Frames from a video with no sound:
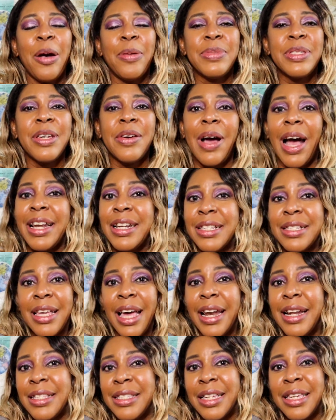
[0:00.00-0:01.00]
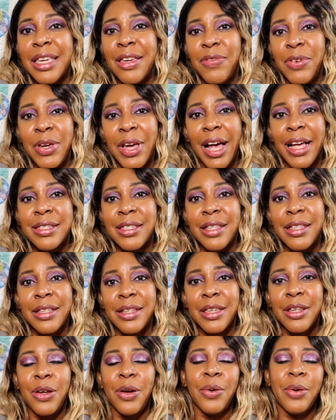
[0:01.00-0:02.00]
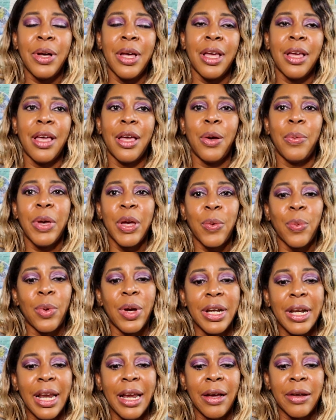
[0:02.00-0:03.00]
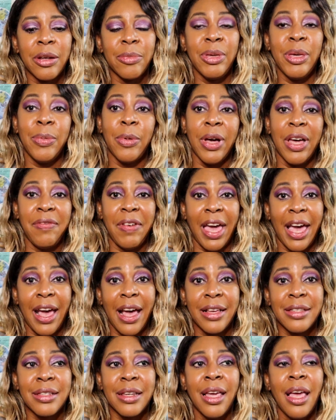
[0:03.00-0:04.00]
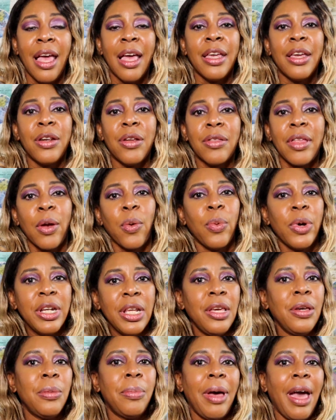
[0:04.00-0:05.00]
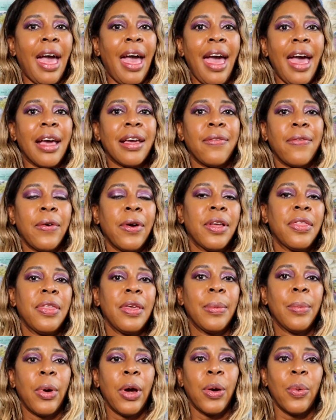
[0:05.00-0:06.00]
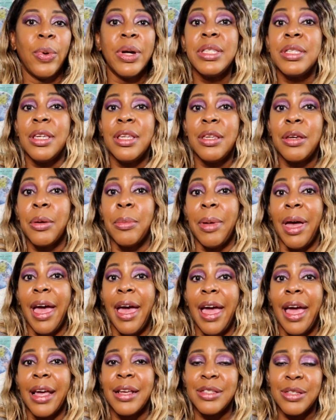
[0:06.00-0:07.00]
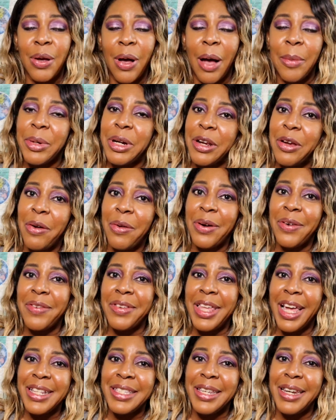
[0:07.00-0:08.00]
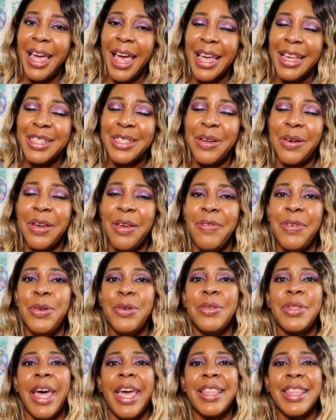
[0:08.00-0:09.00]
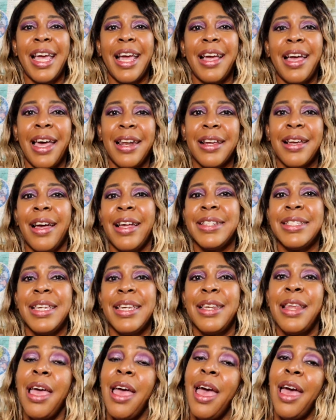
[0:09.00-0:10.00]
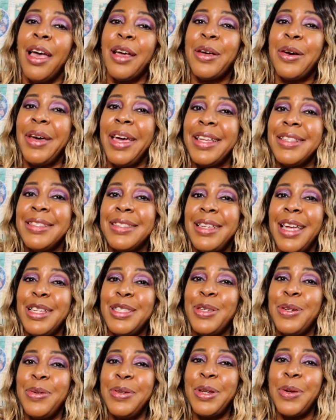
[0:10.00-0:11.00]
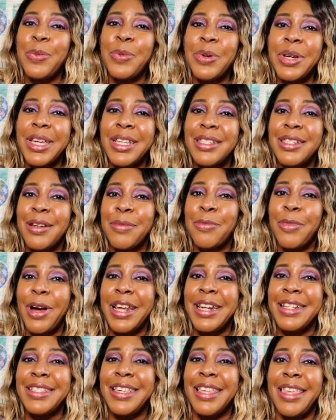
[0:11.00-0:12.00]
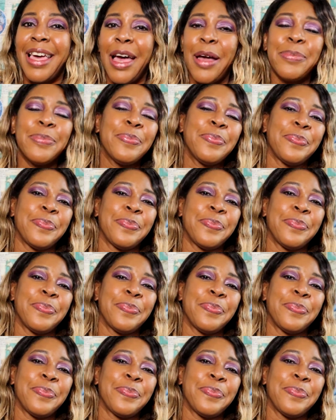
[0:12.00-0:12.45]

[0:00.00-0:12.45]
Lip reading: So I decided to give you guys a quick rundown, and people have asked, like, what do you pack for a theme park? What's in your bag? So I'm going to go over that today. So if you like that kind of content, go ahead and stay tuned and we'll jump right into that.